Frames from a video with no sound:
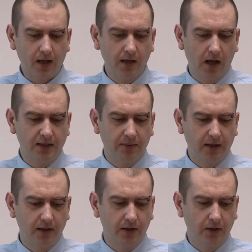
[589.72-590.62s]
Largely
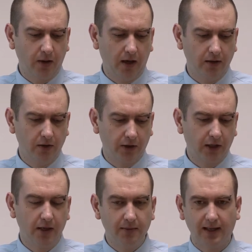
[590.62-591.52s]
because your
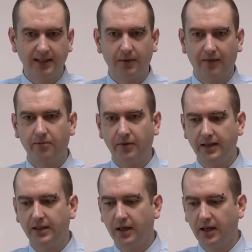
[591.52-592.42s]
accumulator will have a
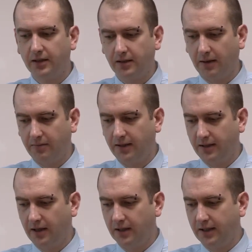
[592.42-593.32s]
pre-charge. That
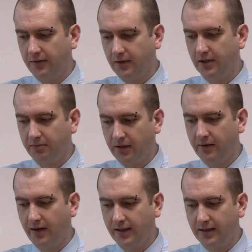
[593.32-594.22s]
pre-charge gives you the
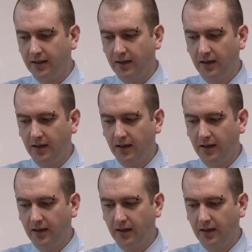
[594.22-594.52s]
spring rate.